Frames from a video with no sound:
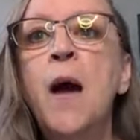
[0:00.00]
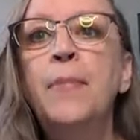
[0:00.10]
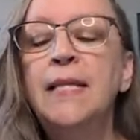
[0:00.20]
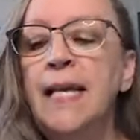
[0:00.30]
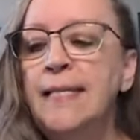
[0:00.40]

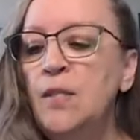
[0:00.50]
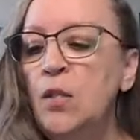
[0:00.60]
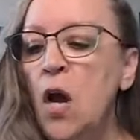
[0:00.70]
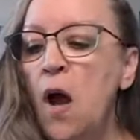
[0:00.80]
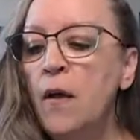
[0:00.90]
But let's
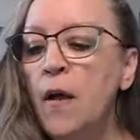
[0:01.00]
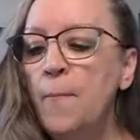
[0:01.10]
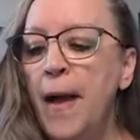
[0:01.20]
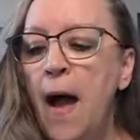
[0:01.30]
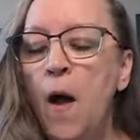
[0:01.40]
talk
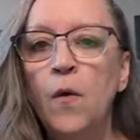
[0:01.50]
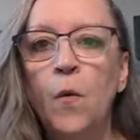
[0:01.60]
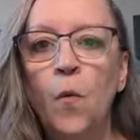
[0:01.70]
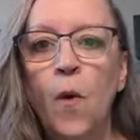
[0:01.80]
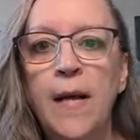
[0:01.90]
about
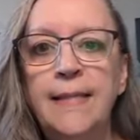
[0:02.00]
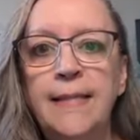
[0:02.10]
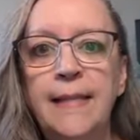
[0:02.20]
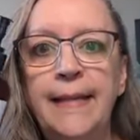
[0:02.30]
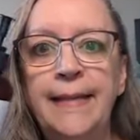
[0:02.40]

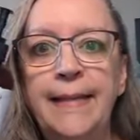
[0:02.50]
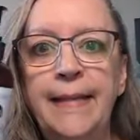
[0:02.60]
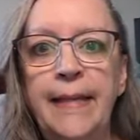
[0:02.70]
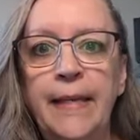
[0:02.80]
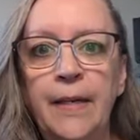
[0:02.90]
what's in
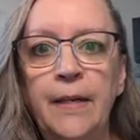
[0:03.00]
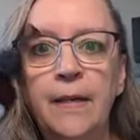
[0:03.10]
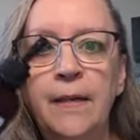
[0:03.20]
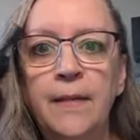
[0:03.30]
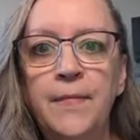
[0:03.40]

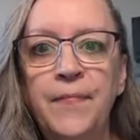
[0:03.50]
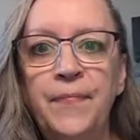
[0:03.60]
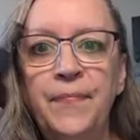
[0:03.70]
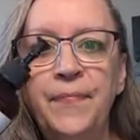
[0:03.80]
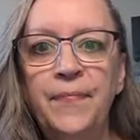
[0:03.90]
here
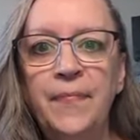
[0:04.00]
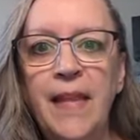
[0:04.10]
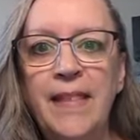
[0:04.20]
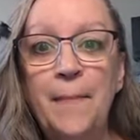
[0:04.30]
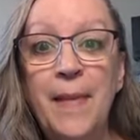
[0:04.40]

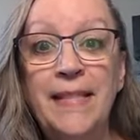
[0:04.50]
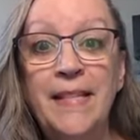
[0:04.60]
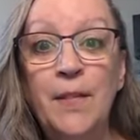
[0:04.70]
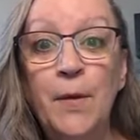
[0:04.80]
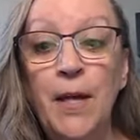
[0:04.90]
that makes
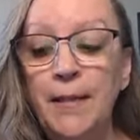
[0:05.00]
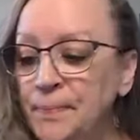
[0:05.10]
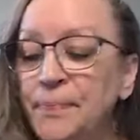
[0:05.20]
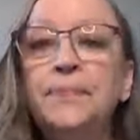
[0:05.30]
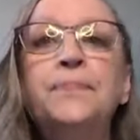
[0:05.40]
it so good.
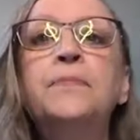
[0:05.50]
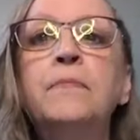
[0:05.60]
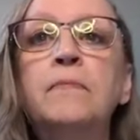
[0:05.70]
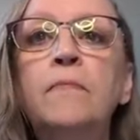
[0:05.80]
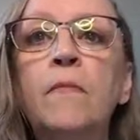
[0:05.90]

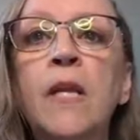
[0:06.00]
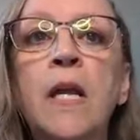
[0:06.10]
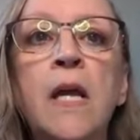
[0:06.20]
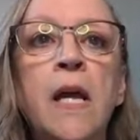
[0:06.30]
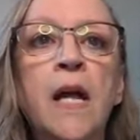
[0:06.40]

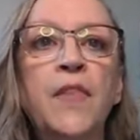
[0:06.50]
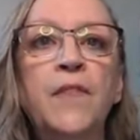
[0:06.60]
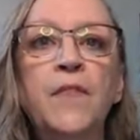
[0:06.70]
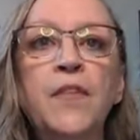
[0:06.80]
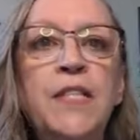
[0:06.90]
The
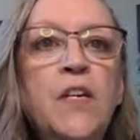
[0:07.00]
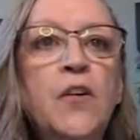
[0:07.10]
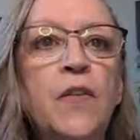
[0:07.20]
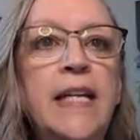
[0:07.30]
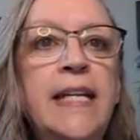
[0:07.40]
first
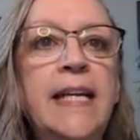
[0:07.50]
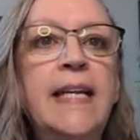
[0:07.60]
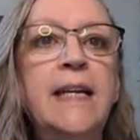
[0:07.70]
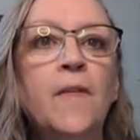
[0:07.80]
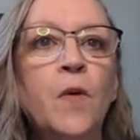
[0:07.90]

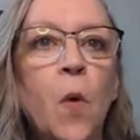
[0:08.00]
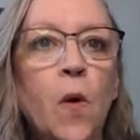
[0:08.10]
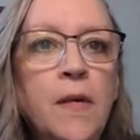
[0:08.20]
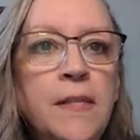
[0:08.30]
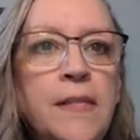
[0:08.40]
ingredient, of
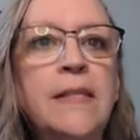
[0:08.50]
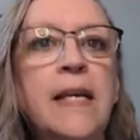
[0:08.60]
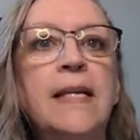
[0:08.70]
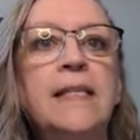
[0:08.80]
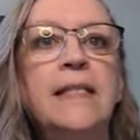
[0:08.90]
course,
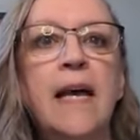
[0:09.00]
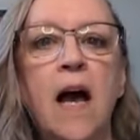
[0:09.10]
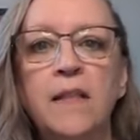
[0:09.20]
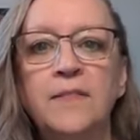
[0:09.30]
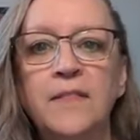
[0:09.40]
is the
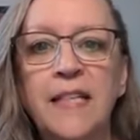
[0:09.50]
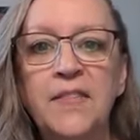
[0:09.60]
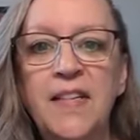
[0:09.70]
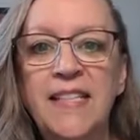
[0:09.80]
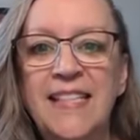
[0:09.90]
olive
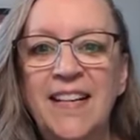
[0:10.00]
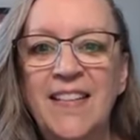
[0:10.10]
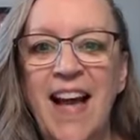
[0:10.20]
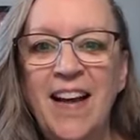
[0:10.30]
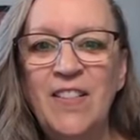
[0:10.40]
leaf
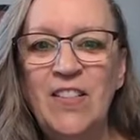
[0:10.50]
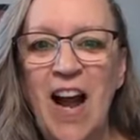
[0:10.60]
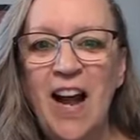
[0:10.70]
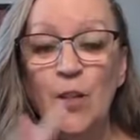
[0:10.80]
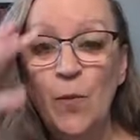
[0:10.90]
cell
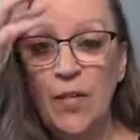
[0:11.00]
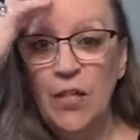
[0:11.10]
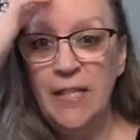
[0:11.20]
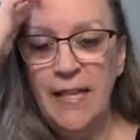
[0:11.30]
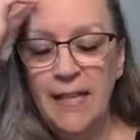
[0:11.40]
extract, which
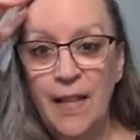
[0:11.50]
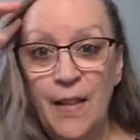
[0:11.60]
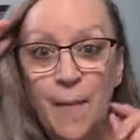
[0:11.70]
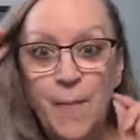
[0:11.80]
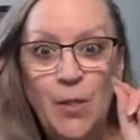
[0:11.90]
is in
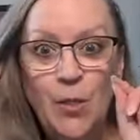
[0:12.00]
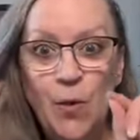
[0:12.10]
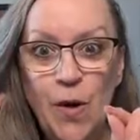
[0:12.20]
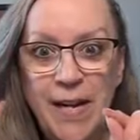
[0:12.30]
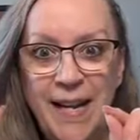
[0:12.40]
the
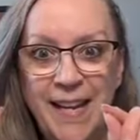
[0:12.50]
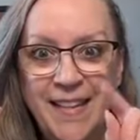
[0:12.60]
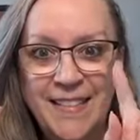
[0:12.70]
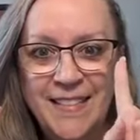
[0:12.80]
majority,